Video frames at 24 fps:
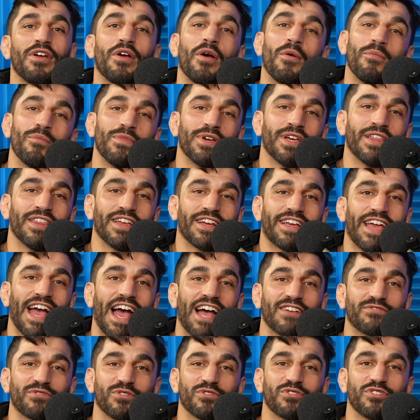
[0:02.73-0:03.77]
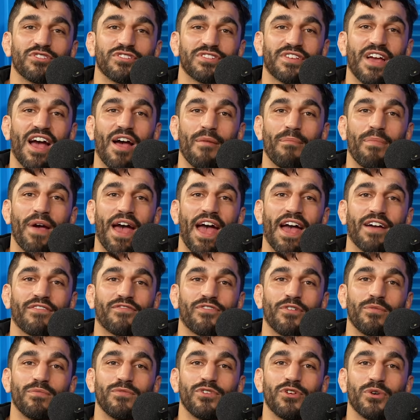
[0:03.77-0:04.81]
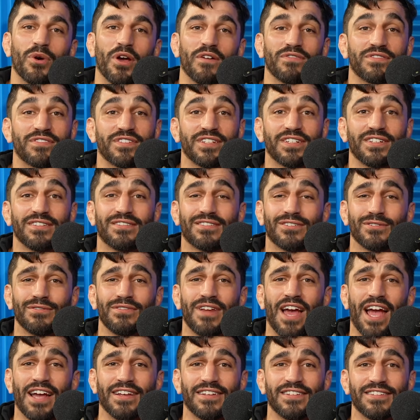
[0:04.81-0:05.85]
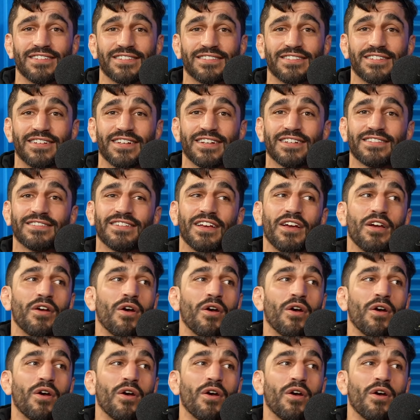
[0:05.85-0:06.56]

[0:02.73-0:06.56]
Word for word: Me and the Casual just got back from UFC 296.